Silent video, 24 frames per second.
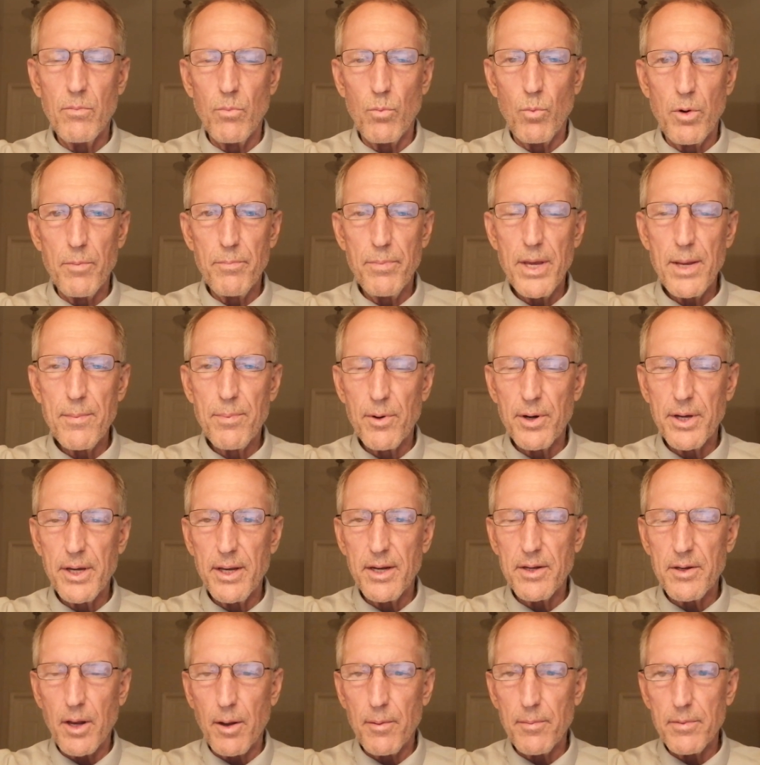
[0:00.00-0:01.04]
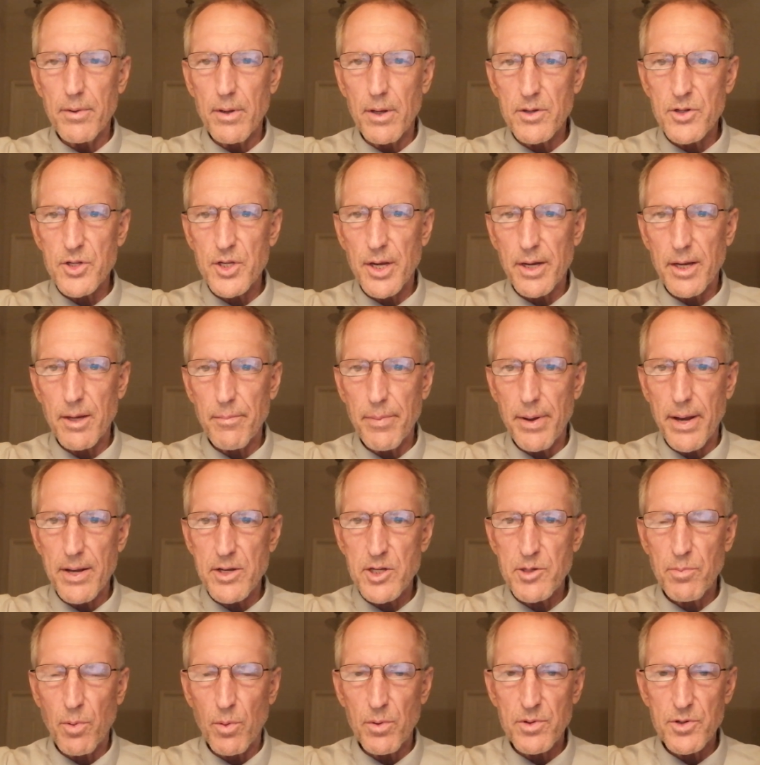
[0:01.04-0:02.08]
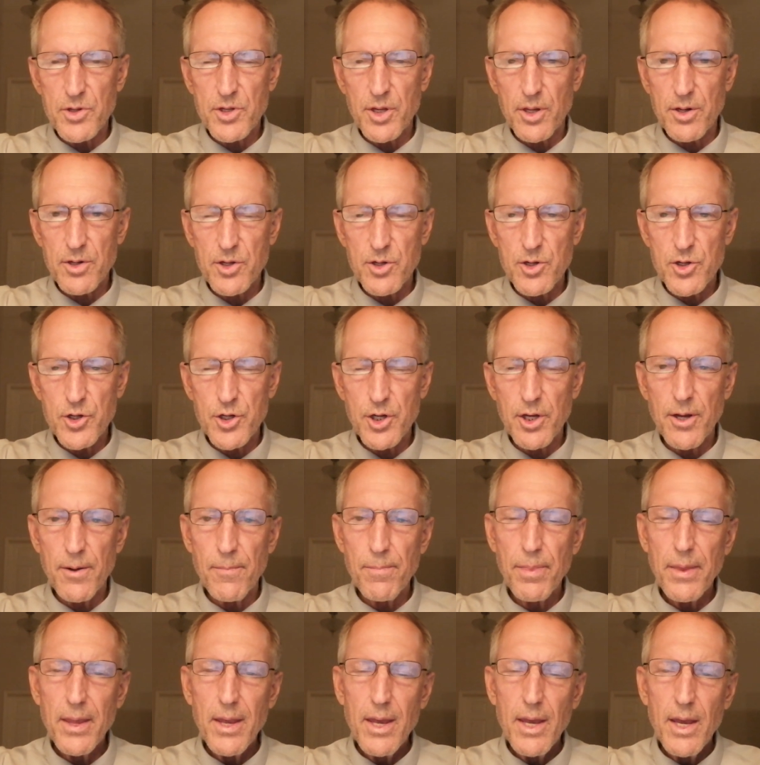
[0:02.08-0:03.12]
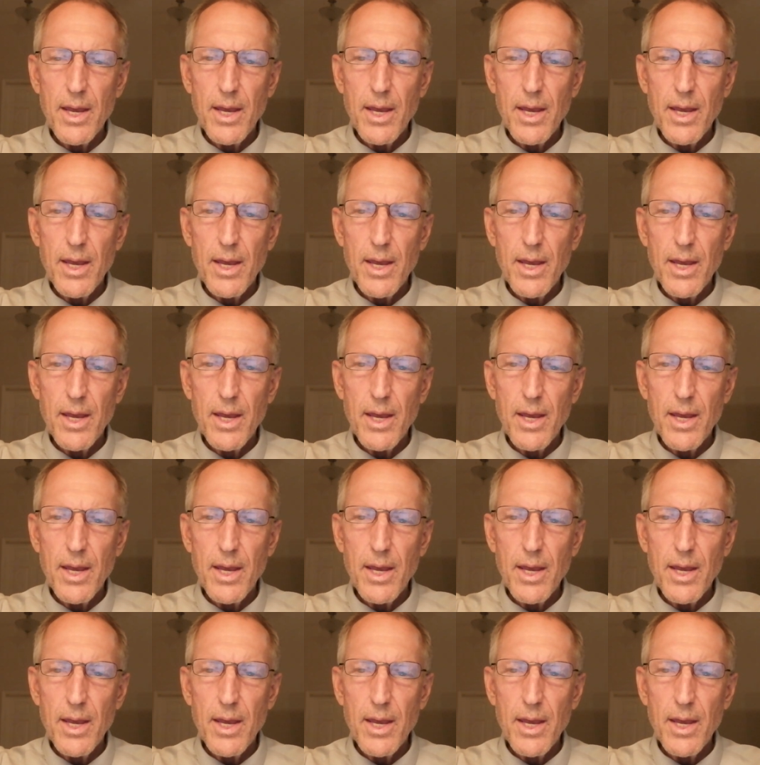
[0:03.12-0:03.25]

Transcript: when people are getting a second passport and citizenship